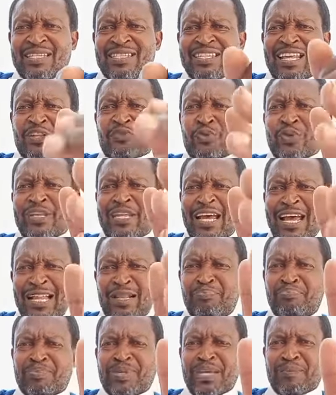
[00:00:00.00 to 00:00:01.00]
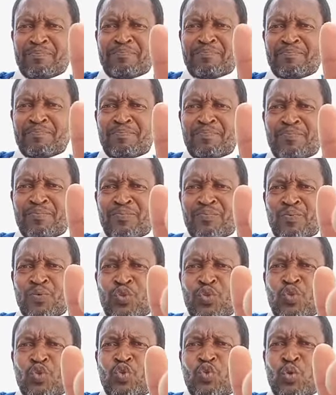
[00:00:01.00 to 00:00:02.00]
that would help them
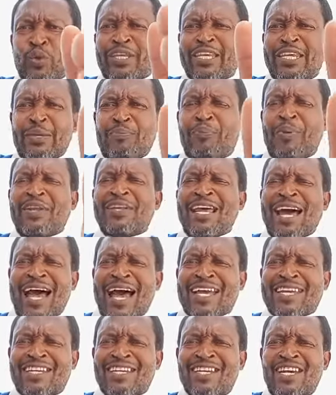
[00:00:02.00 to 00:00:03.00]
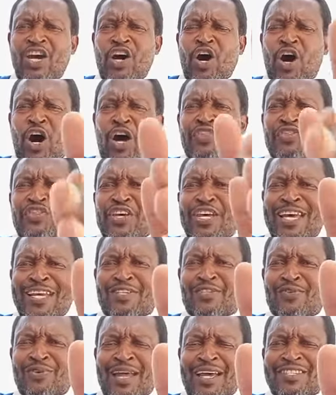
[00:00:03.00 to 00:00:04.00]
to keep an eye on the
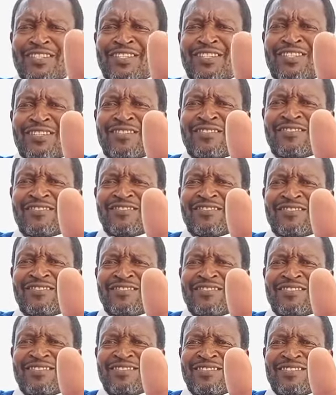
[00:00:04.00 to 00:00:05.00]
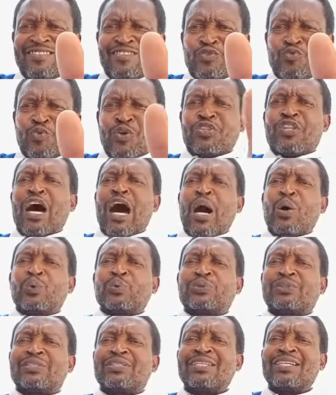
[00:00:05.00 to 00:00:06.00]
Israelites
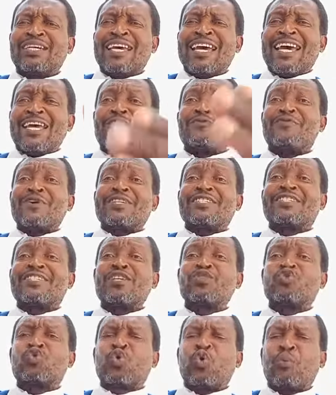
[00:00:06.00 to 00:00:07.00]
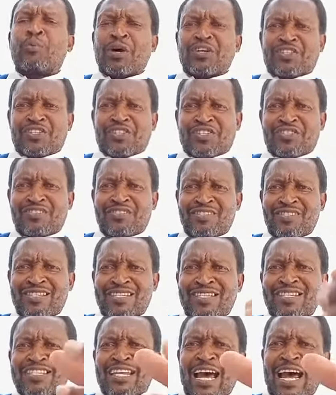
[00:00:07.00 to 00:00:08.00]
without investing too much
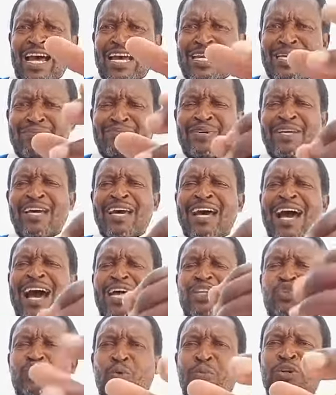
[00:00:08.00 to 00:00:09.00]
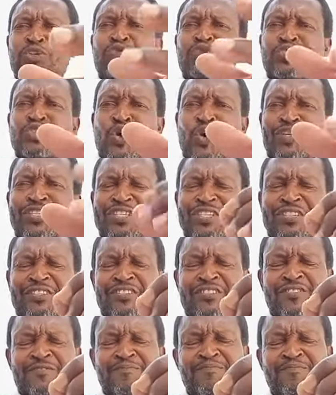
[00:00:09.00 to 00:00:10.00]
time and too much
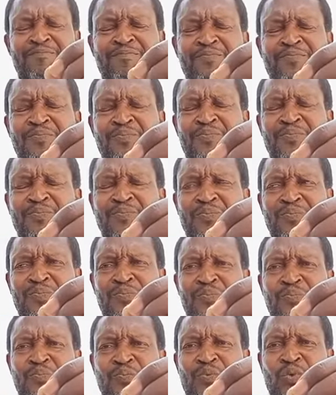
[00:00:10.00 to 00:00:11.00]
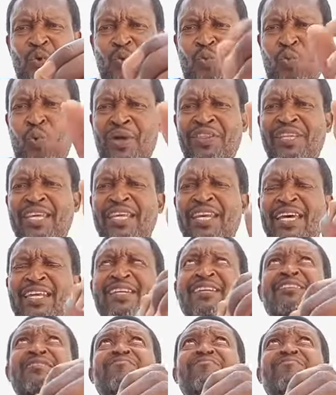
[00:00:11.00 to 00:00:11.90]
resources. What they did,